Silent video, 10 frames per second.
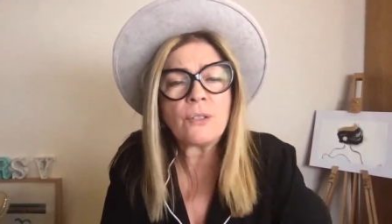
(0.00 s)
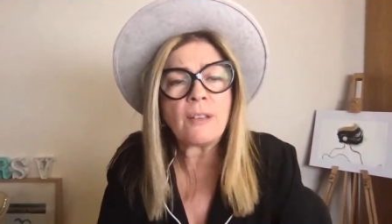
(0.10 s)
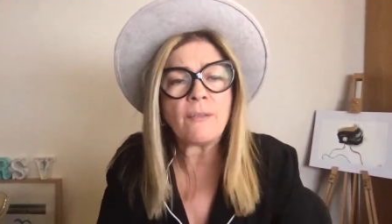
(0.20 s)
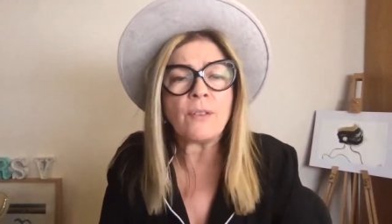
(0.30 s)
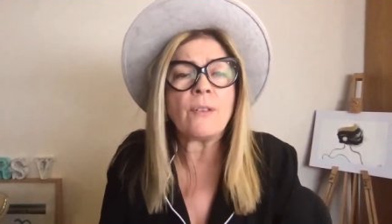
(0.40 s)

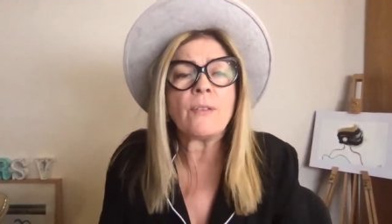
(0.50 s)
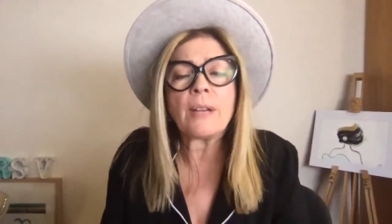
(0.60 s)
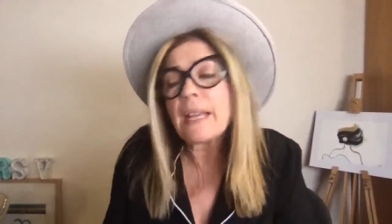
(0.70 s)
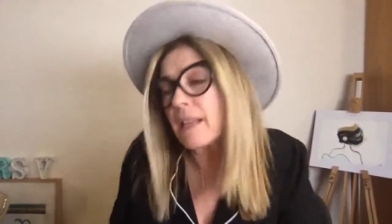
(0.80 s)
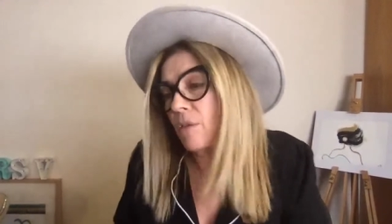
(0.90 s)
If you're
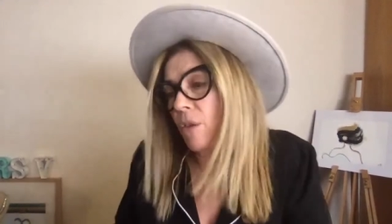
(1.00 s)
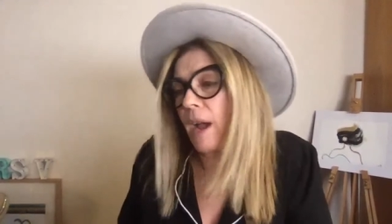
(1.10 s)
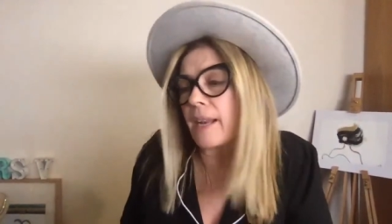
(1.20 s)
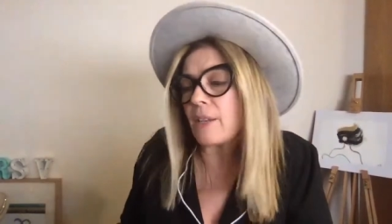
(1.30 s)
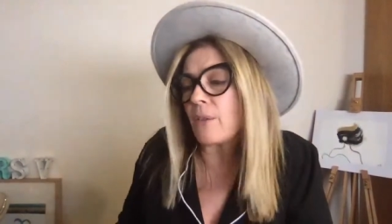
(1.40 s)
eating
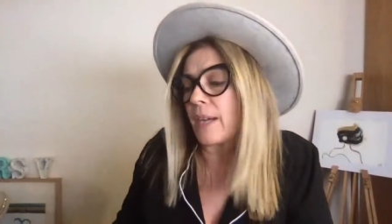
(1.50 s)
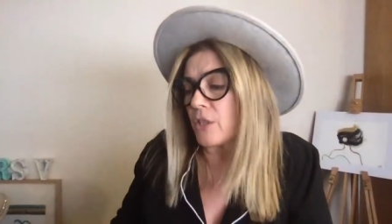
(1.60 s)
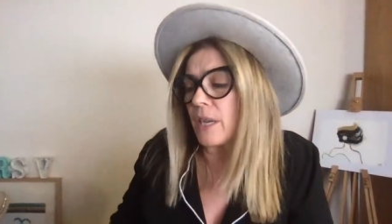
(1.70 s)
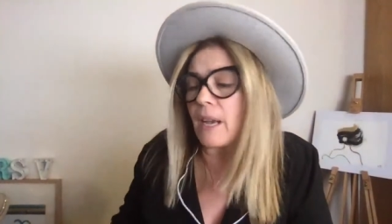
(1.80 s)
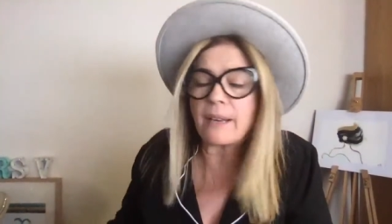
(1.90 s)
right, you
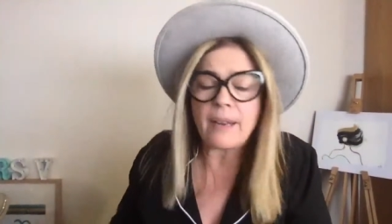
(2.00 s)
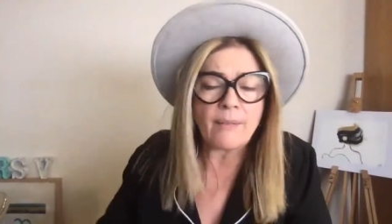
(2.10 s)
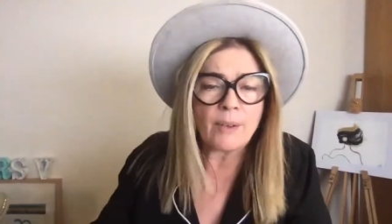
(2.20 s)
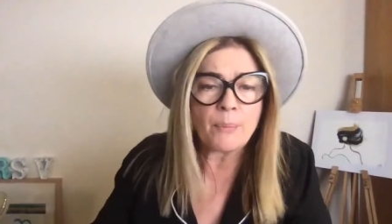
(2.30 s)
actually aren't having